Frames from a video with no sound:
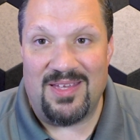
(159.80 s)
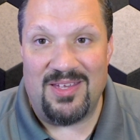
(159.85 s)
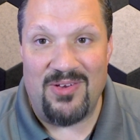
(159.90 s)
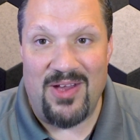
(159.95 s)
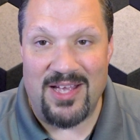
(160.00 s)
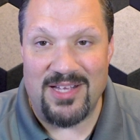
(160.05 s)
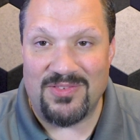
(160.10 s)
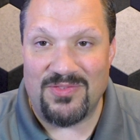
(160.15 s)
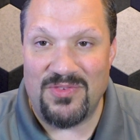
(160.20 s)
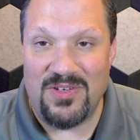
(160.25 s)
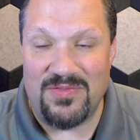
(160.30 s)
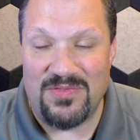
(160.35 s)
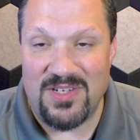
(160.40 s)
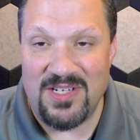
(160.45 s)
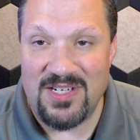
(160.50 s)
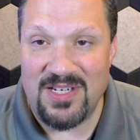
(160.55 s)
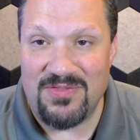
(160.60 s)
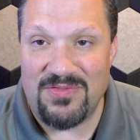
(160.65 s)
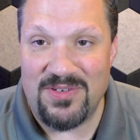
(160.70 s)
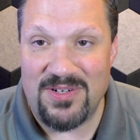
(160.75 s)
ask
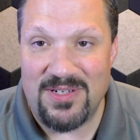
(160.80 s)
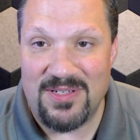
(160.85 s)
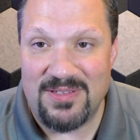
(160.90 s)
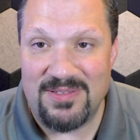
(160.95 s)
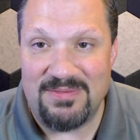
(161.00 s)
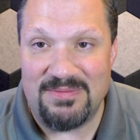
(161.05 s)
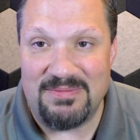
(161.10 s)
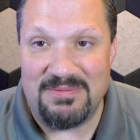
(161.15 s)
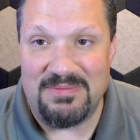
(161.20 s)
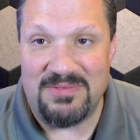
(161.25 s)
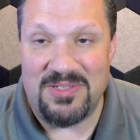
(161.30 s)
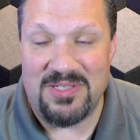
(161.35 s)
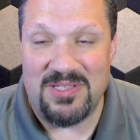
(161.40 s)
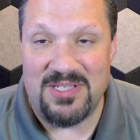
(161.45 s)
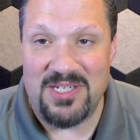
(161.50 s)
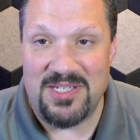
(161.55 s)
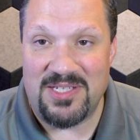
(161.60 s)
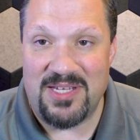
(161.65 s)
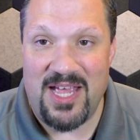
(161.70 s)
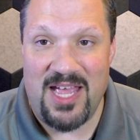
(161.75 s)
50 different
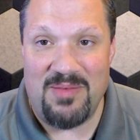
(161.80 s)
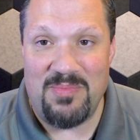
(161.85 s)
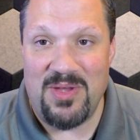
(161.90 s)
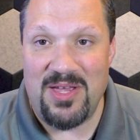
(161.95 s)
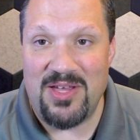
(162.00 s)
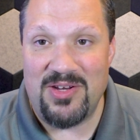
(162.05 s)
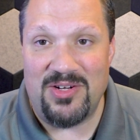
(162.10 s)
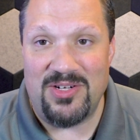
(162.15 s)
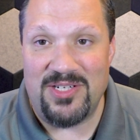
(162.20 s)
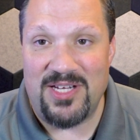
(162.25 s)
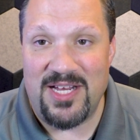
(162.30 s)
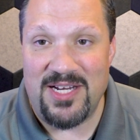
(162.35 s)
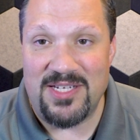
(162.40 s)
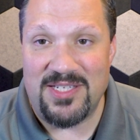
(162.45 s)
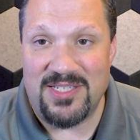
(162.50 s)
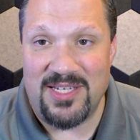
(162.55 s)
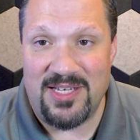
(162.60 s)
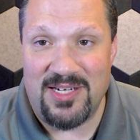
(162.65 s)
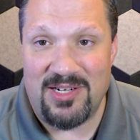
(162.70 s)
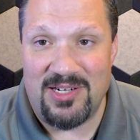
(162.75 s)
sysadmin or data
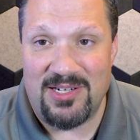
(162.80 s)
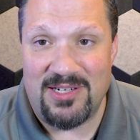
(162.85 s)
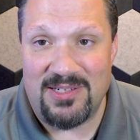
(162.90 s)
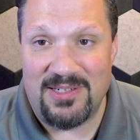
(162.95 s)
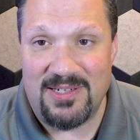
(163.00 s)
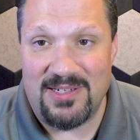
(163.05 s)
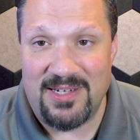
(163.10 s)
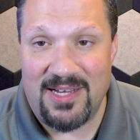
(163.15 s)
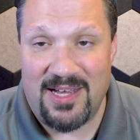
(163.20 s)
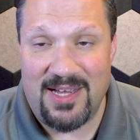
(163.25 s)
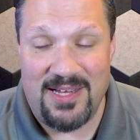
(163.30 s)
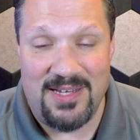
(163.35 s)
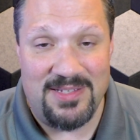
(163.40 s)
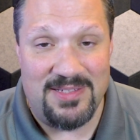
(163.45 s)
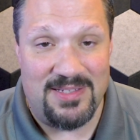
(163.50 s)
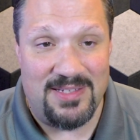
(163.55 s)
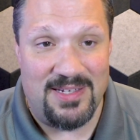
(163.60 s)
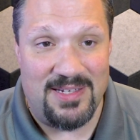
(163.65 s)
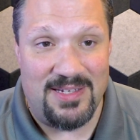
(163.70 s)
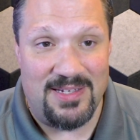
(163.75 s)
center
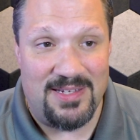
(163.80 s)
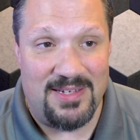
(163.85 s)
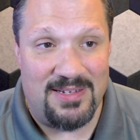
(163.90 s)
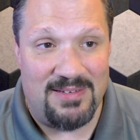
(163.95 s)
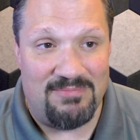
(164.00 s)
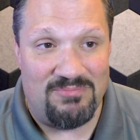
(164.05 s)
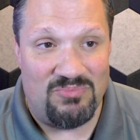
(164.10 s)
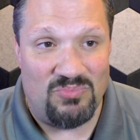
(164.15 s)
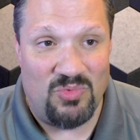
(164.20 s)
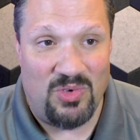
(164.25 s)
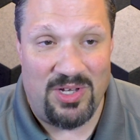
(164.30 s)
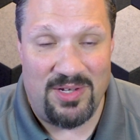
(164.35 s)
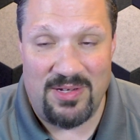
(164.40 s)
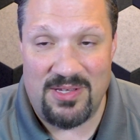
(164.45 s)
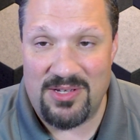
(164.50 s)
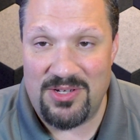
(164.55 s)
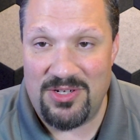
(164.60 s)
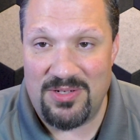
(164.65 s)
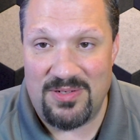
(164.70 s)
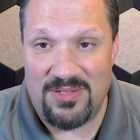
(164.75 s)
guys
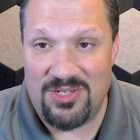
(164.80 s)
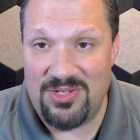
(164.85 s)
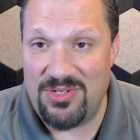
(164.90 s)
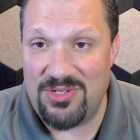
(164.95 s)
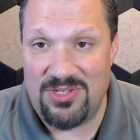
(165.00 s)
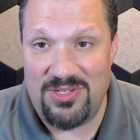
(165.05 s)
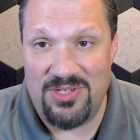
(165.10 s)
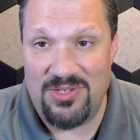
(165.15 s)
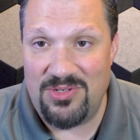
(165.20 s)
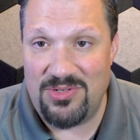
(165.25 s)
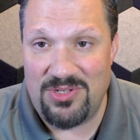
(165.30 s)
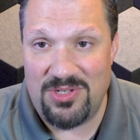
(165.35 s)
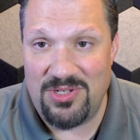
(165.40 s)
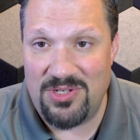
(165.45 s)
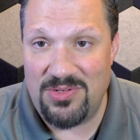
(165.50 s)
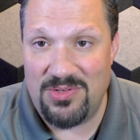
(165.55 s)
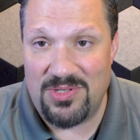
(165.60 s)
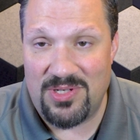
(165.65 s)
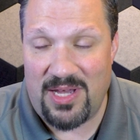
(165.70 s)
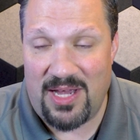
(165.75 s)
whether you should
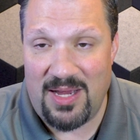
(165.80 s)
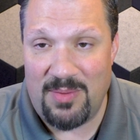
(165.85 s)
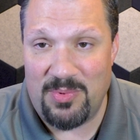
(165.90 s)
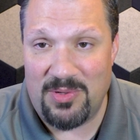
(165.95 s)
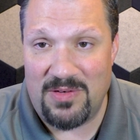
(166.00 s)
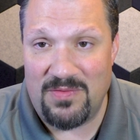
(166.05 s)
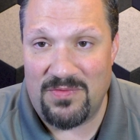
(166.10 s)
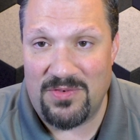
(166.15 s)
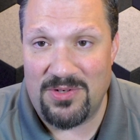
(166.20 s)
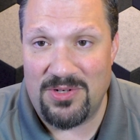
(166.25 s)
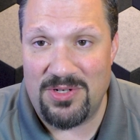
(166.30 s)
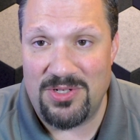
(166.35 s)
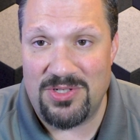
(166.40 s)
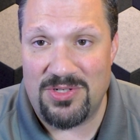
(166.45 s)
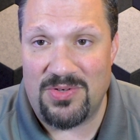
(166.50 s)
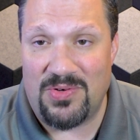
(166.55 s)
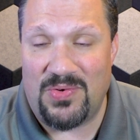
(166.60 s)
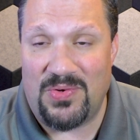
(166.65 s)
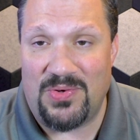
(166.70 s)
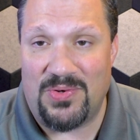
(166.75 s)
use
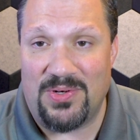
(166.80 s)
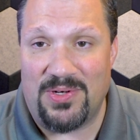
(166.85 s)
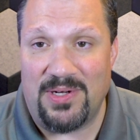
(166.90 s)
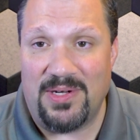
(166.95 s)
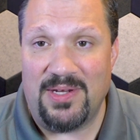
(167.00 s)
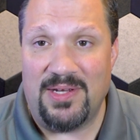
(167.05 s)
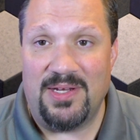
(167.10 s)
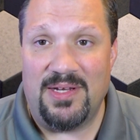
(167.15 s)
hyperconverged or